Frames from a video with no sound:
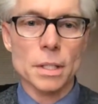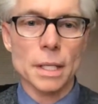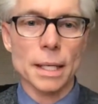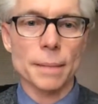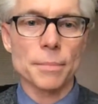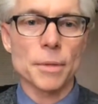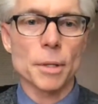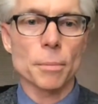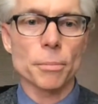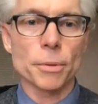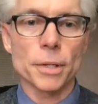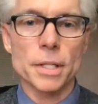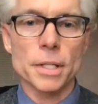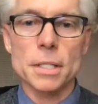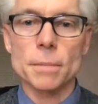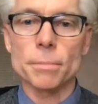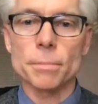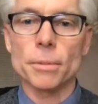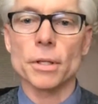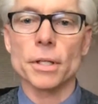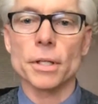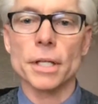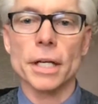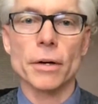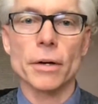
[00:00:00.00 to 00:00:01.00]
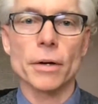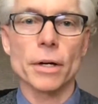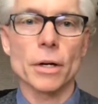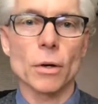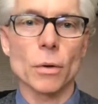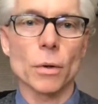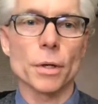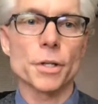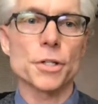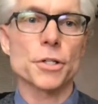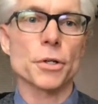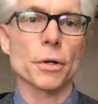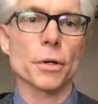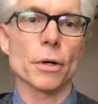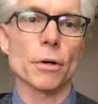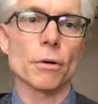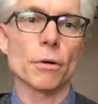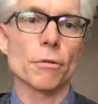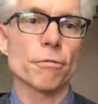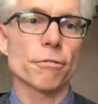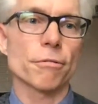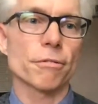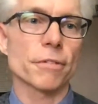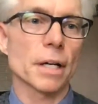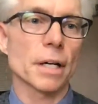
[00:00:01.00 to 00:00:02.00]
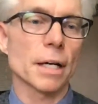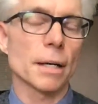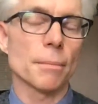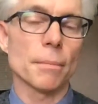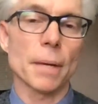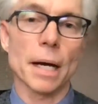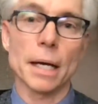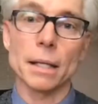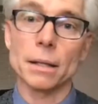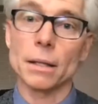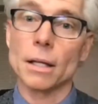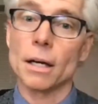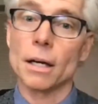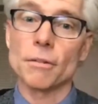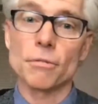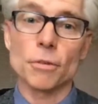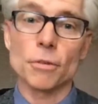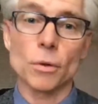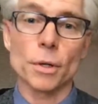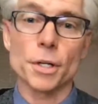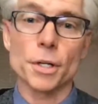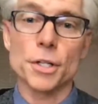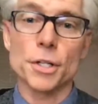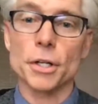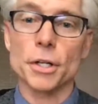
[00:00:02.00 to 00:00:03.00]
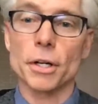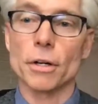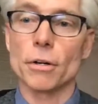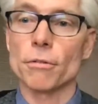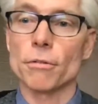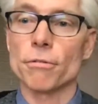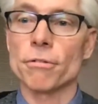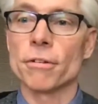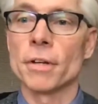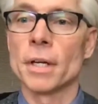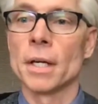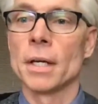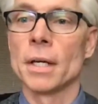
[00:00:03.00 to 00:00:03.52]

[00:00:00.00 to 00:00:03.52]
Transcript: I'm the principal here at Orange Grove. I love Orange Grove.